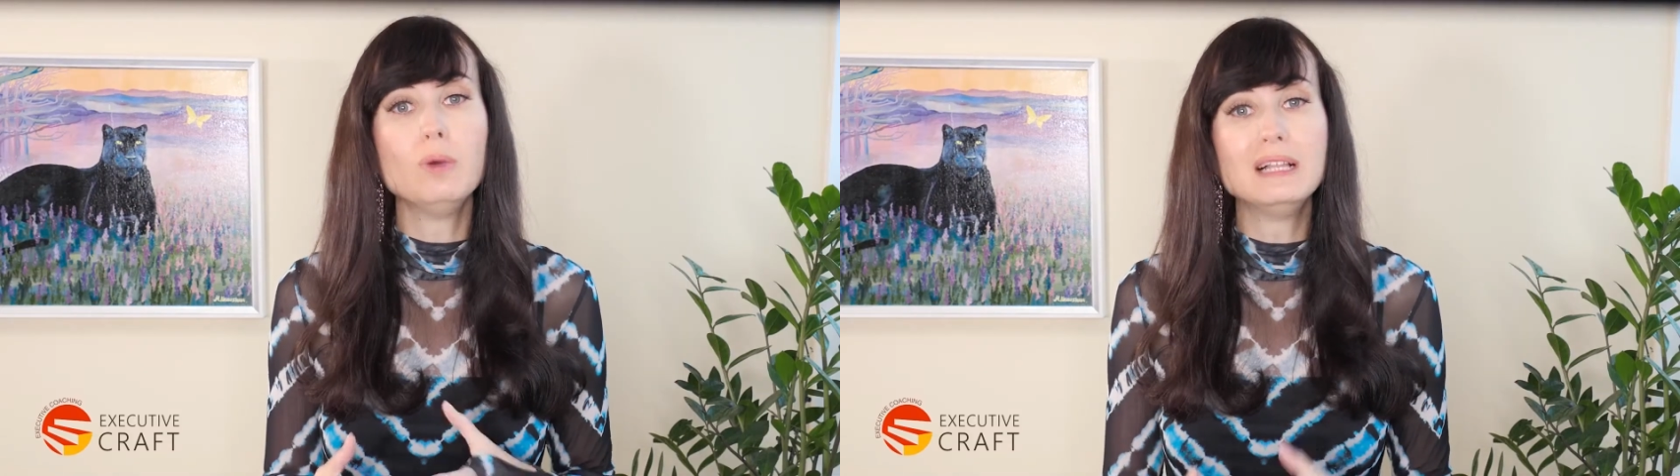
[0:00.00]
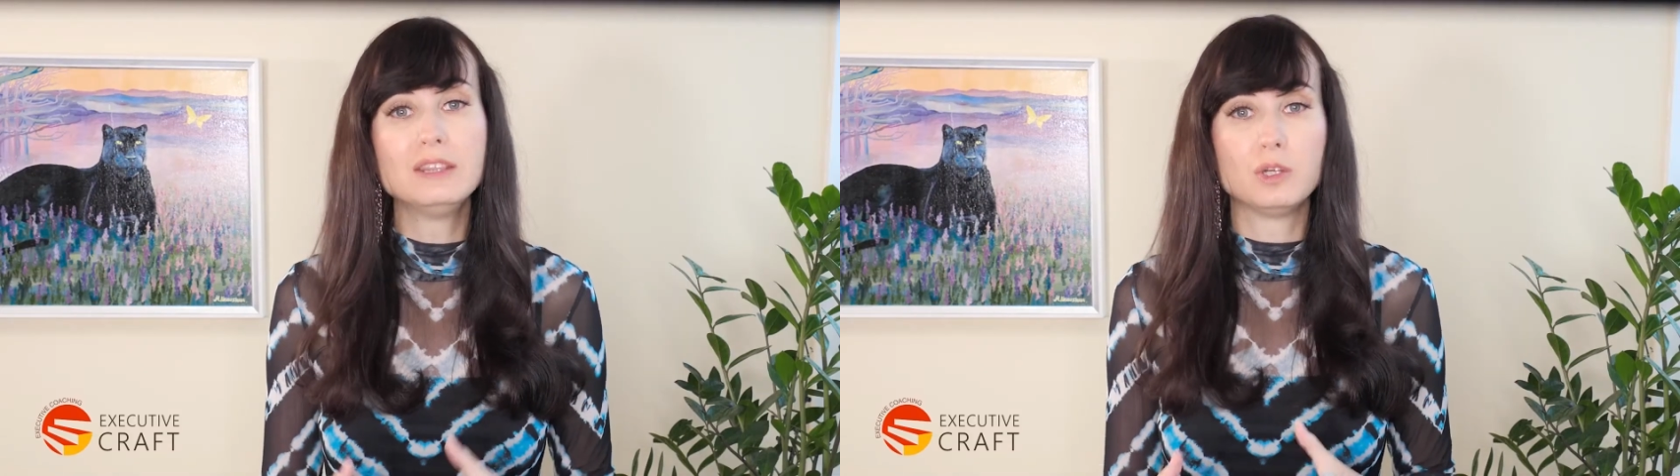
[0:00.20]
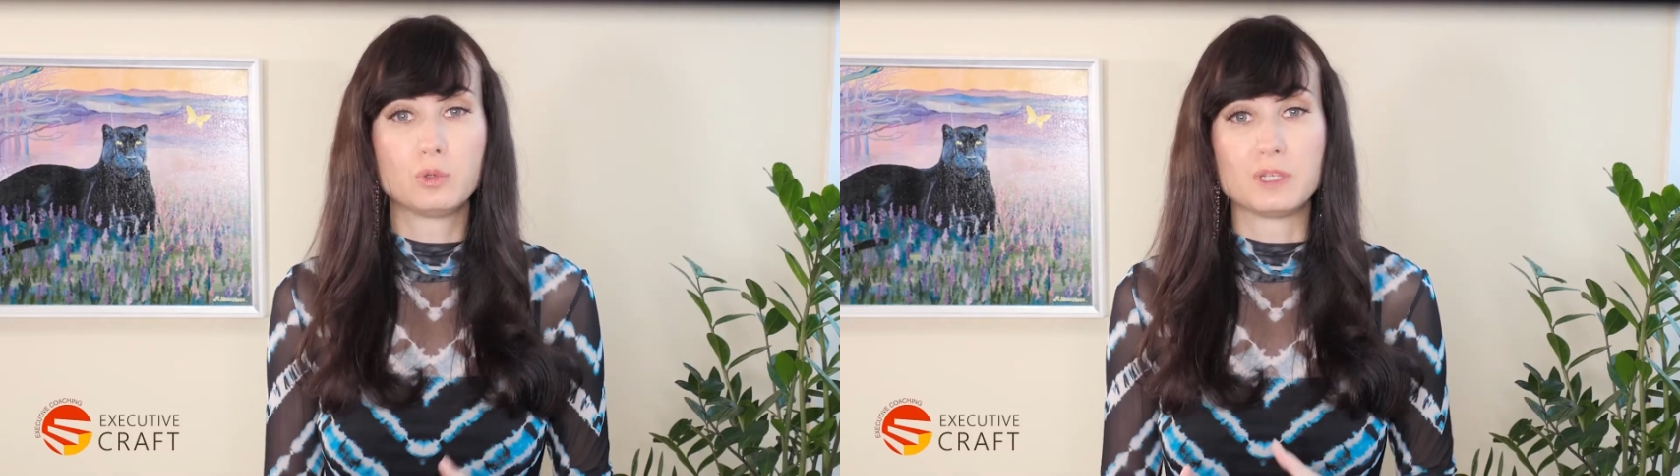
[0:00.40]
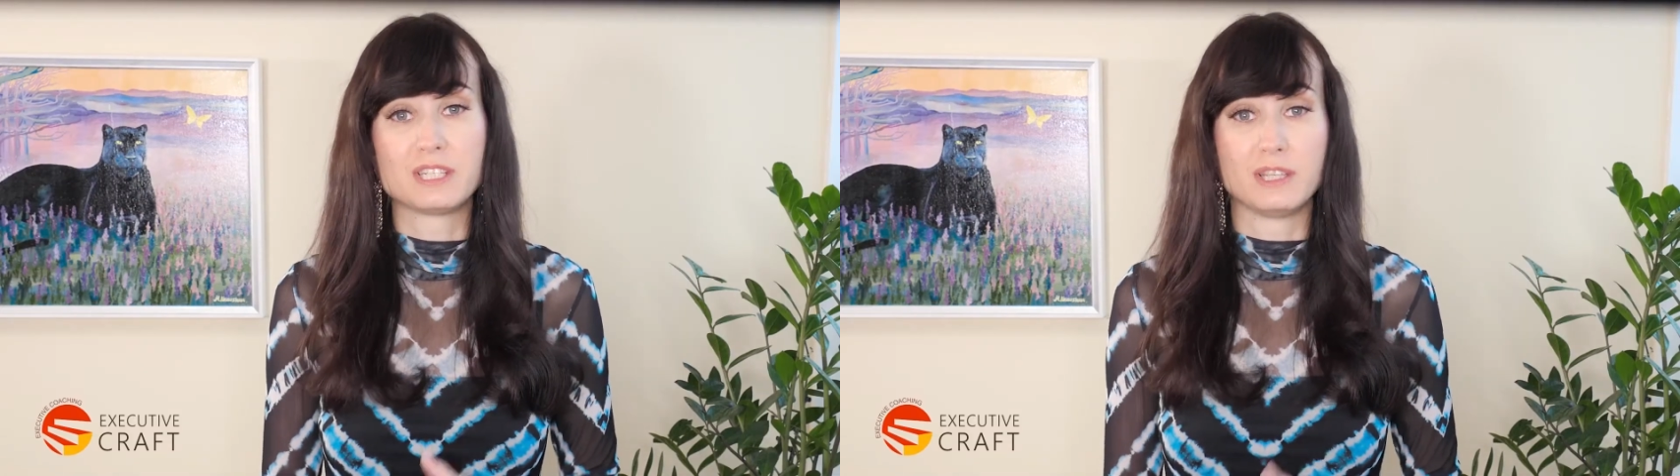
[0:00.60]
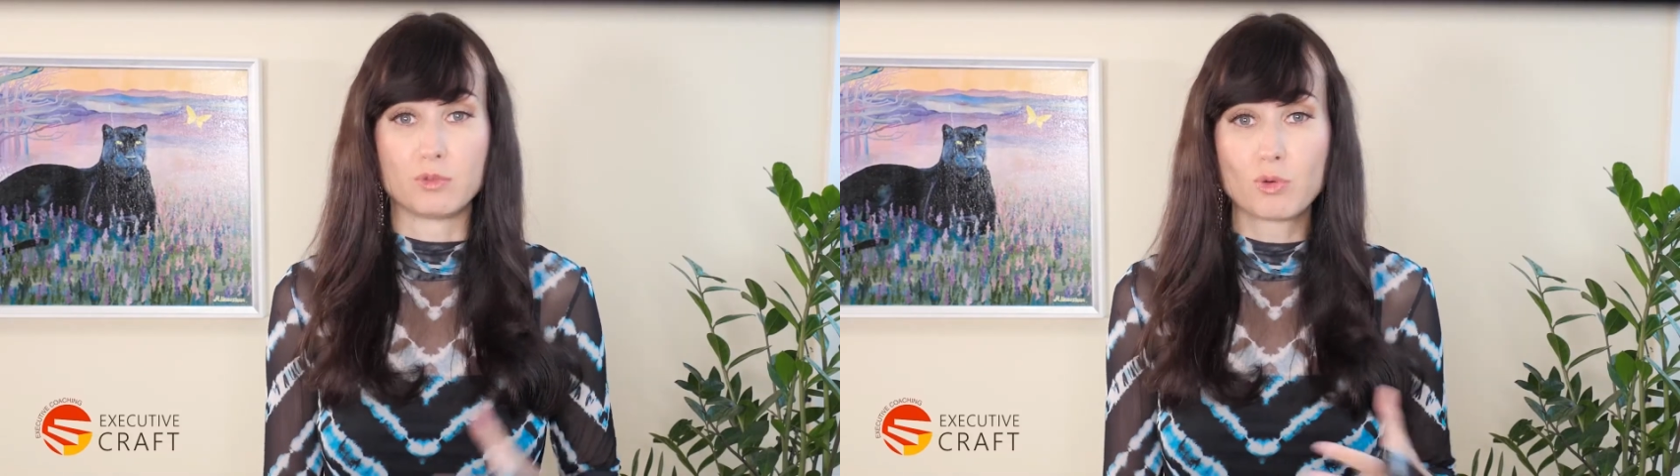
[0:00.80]
will
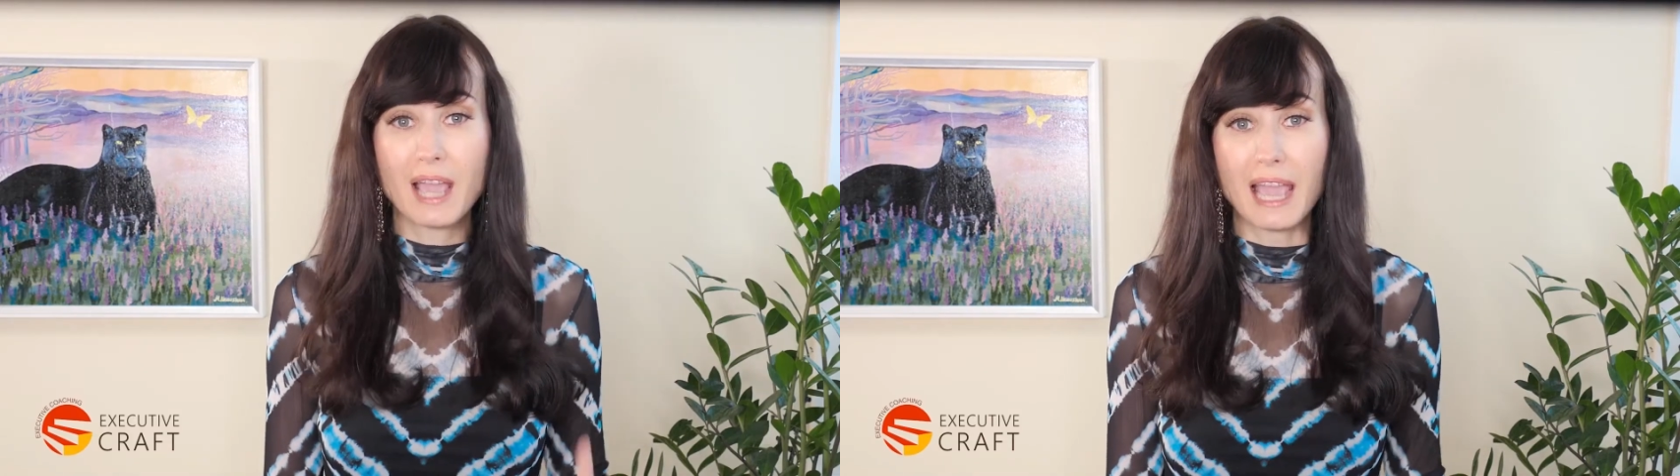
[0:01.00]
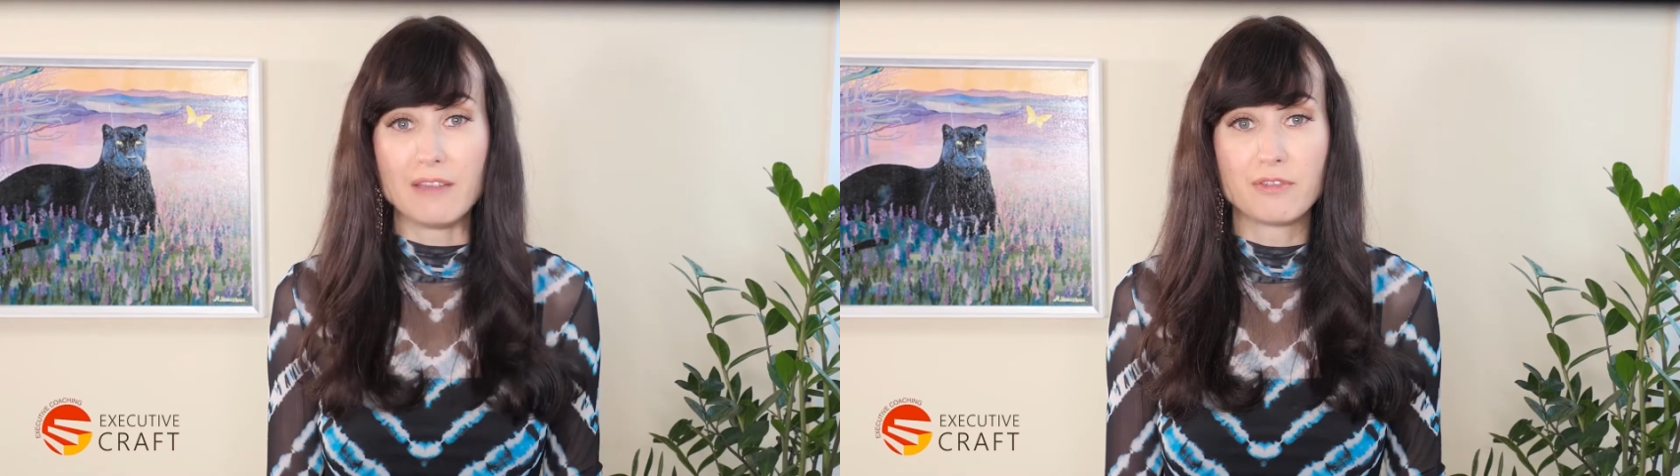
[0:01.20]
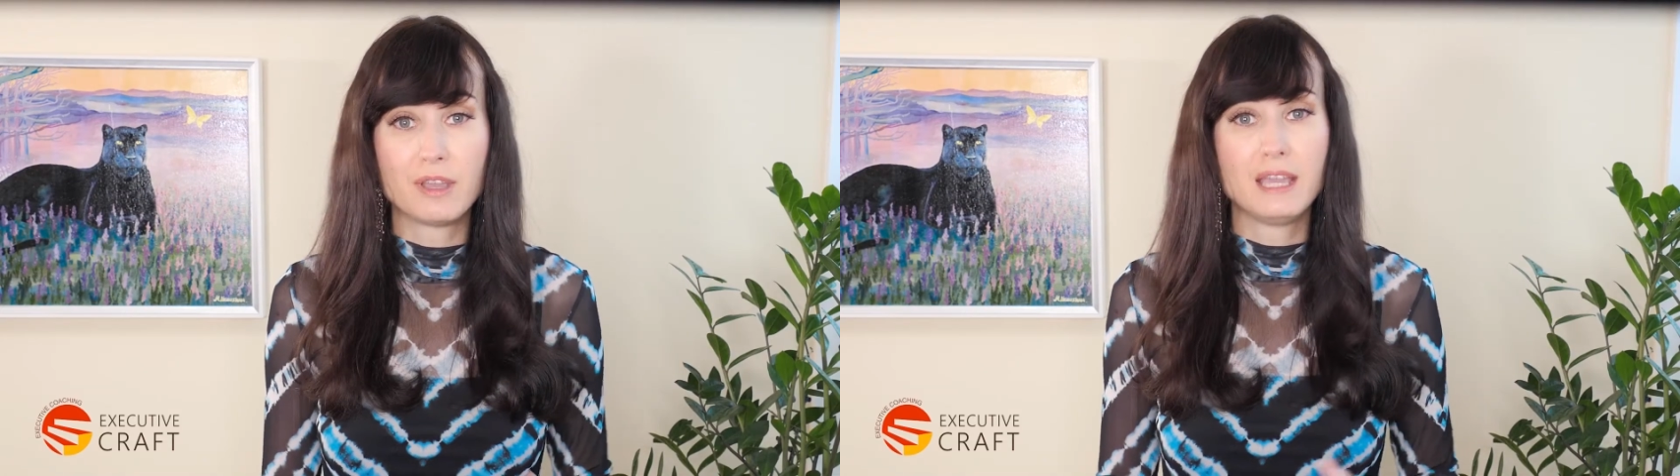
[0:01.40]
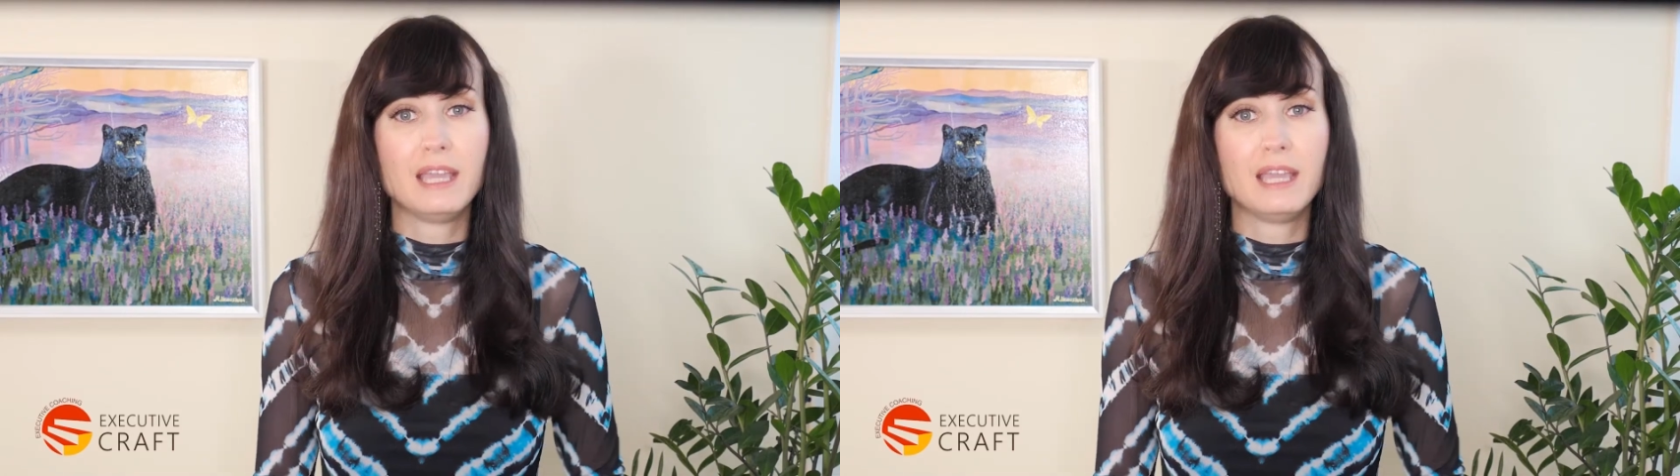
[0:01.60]
notice a drive,